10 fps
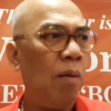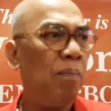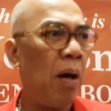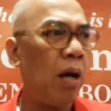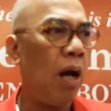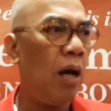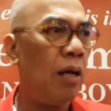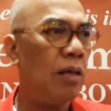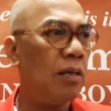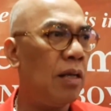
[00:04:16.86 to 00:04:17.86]
Parang,
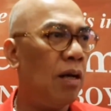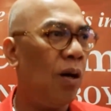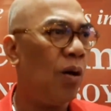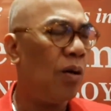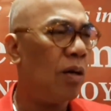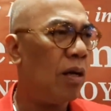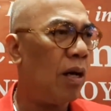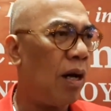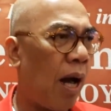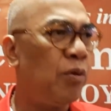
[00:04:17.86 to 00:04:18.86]

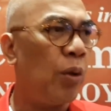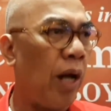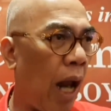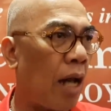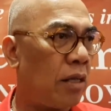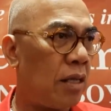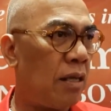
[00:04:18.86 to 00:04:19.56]
I'm doing a lot.